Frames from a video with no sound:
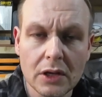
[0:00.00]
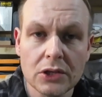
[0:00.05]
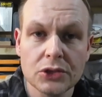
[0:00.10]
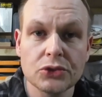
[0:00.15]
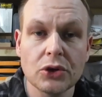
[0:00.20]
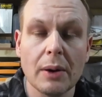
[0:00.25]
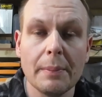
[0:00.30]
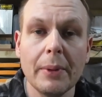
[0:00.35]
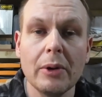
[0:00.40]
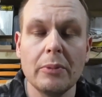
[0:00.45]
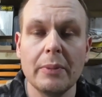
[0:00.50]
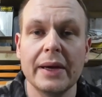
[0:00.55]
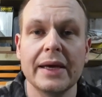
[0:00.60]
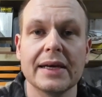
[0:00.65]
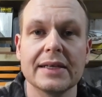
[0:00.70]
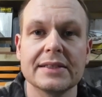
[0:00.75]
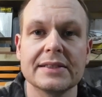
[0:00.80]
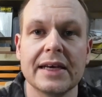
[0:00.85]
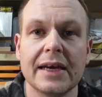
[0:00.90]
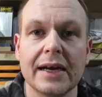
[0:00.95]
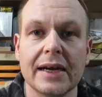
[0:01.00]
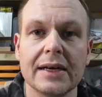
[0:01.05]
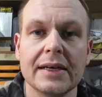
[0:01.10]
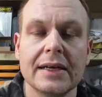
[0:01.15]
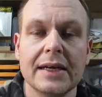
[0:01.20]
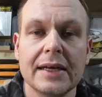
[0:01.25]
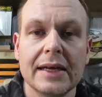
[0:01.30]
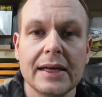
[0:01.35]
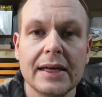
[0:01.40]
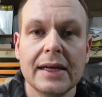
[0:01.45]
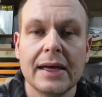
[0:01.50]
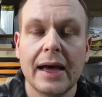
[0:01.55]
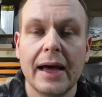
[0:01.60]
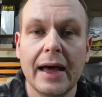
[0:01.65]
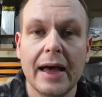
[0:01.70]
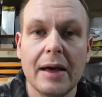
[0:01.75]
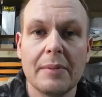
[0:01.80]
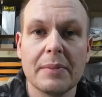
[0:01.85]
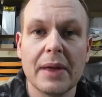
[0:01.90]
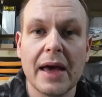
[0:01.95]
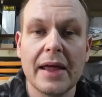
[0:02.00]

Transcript: So I built my antenna, and